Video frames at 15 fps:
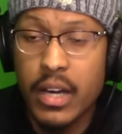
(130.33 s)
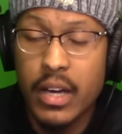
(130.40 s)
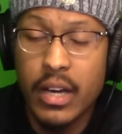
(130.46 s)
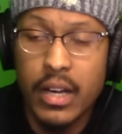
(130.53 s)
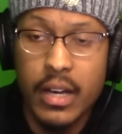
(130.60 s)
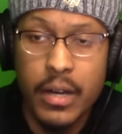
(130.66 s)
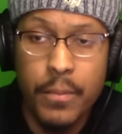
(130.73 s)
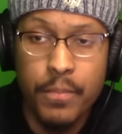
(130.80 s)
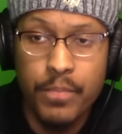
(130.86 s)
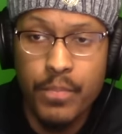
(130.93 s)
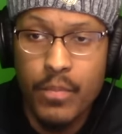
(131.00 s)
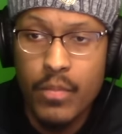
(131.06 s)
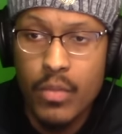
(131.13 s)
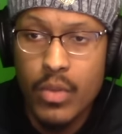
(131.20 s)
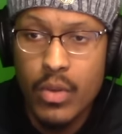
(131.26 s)
Uh,
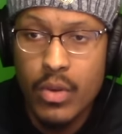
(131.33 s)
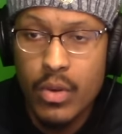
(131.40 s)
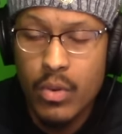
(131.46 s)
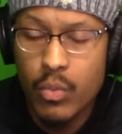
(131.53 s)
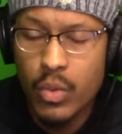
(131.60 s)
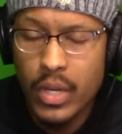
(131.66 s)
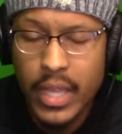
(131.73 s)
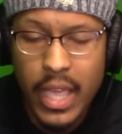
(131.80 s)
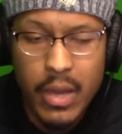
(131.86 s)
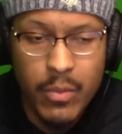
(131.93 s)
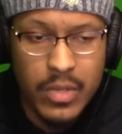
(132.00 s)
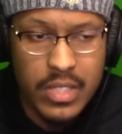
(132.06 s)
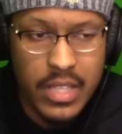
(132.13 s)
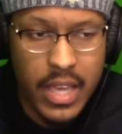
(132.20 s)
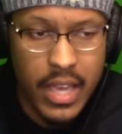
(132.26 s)
what game
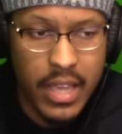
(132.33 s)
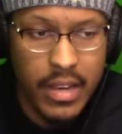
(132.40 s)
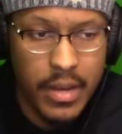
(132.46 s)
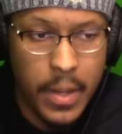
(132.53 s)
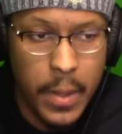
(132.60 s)
was that?